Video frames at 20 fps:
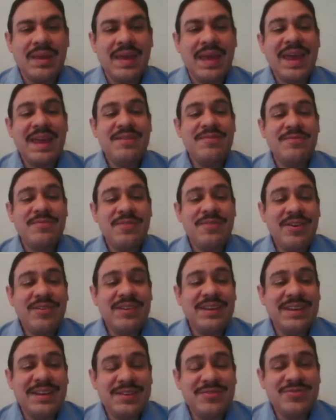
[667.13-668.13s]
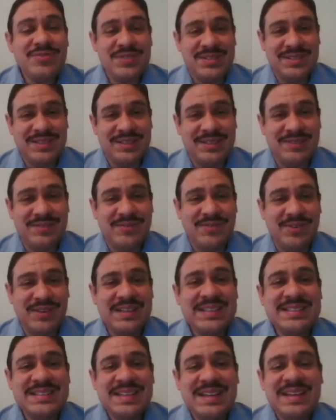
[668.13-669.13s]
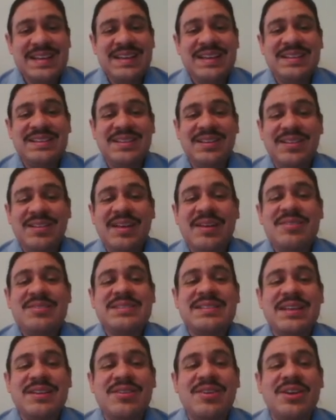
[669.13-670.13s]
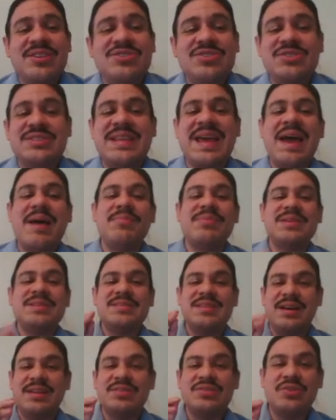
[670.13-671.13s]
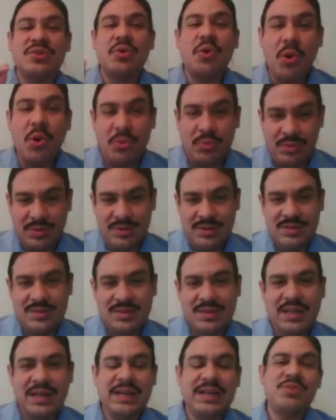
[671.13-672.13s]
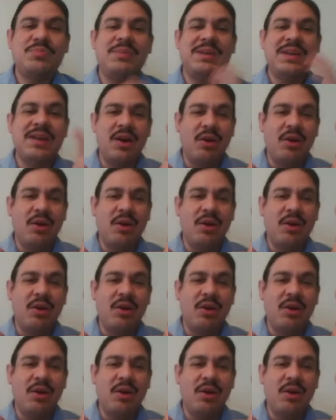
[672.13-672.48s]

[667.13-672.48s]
And very interestingly for us, the letters cannot just happen on their own. They need to be